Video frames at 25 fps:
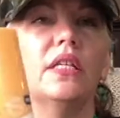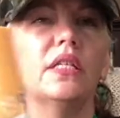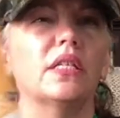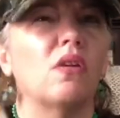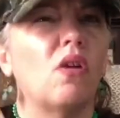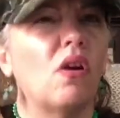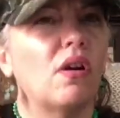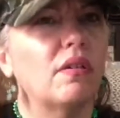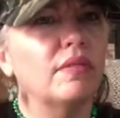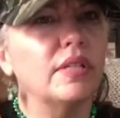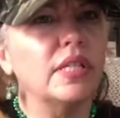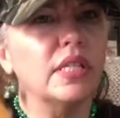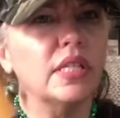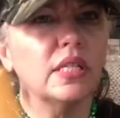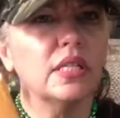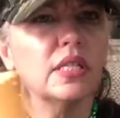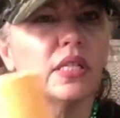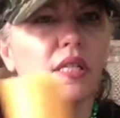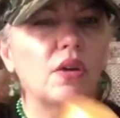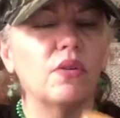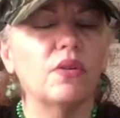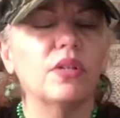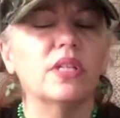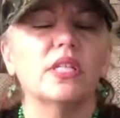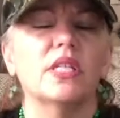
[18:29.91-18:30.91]
So I was
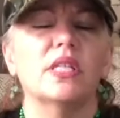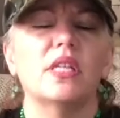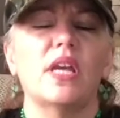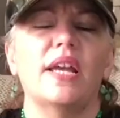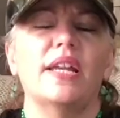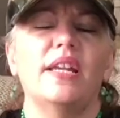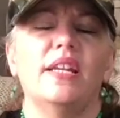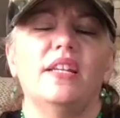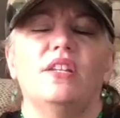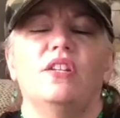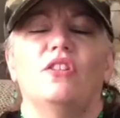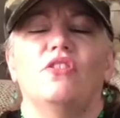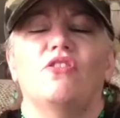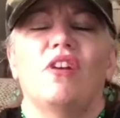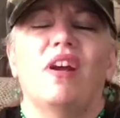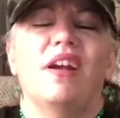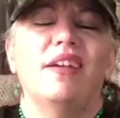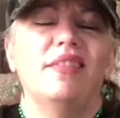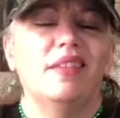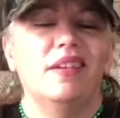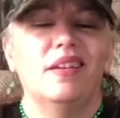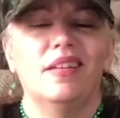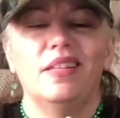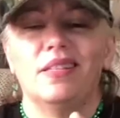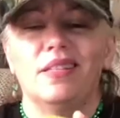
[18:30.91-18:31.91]
so excited to try
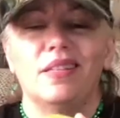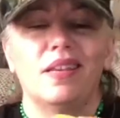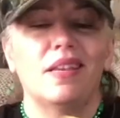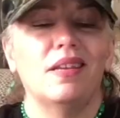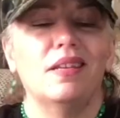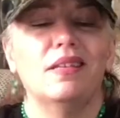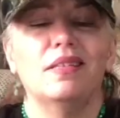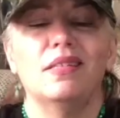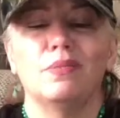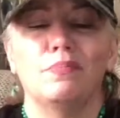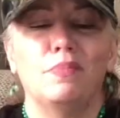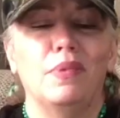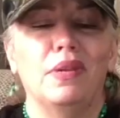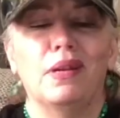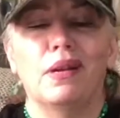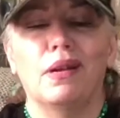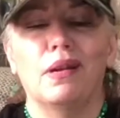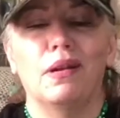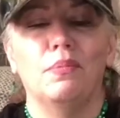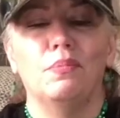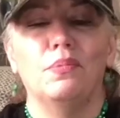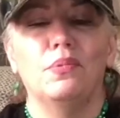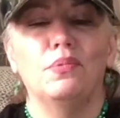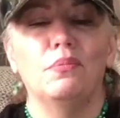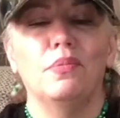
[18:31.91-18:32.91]
this, and it's been a
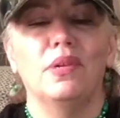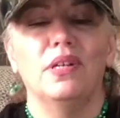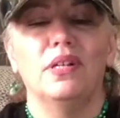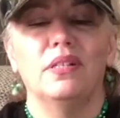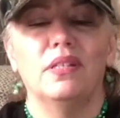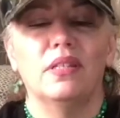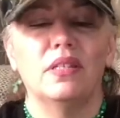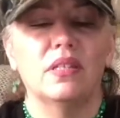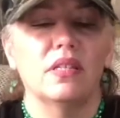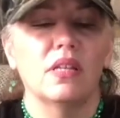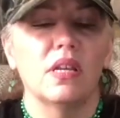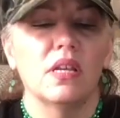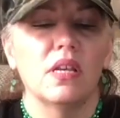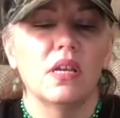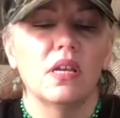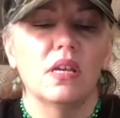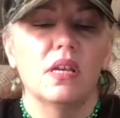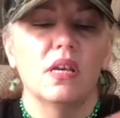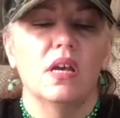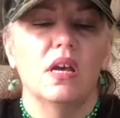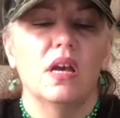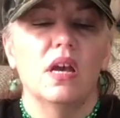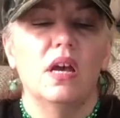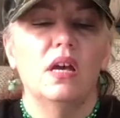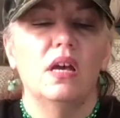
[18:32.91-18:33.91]
couple months.
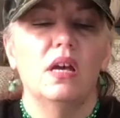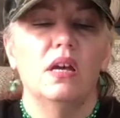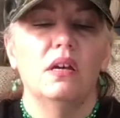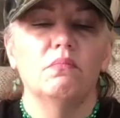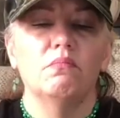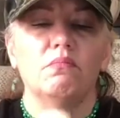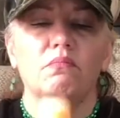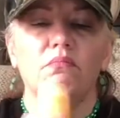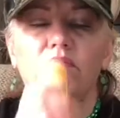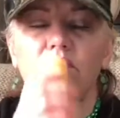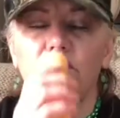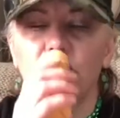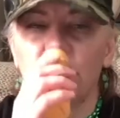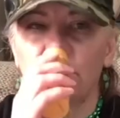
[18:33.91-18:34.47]
Um,